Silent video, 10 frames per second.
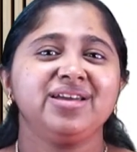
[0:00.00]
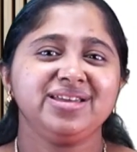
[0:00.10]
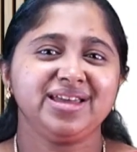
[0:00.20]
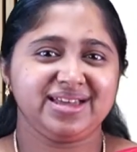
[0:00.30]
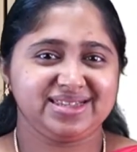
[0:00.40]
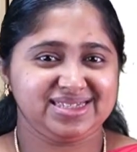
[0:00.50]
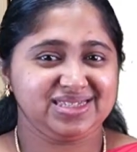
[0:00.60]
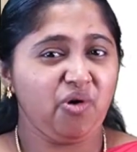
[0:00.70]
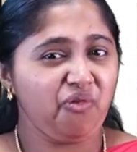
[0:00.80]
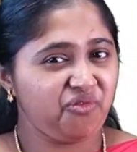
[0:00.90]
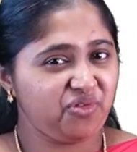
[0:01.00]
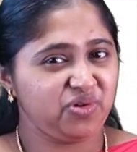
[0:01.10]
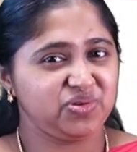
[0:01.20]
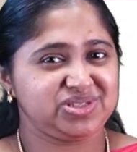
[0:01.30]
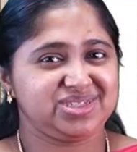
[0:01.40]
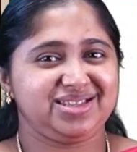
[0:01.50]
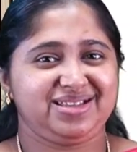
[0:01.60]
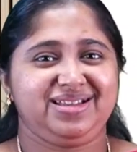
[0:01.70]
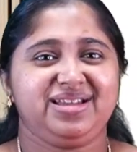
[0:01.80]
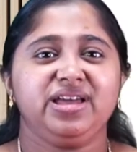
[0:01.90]
Yes, of course,
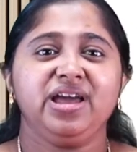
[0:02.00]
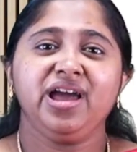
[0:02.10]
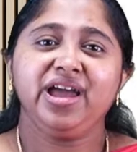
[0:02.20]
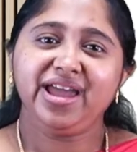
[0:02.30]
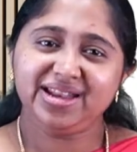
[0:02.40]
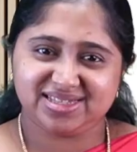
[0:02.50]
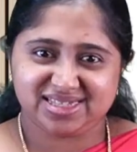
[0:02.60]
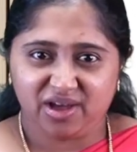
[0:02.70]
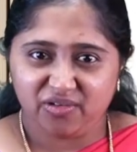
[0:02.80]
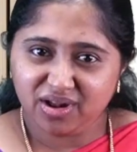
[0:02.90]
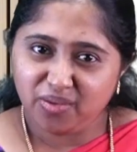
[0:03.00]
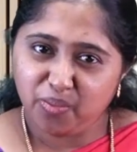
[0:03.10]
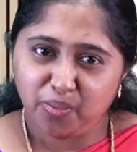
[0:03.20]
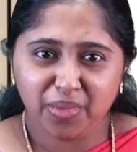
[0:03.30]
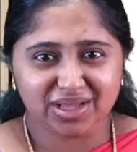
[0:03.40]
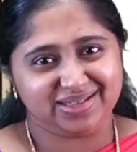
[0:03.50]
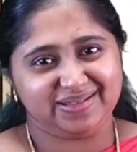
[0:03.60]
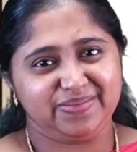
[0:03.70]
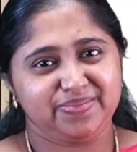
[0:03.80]
it's our mother.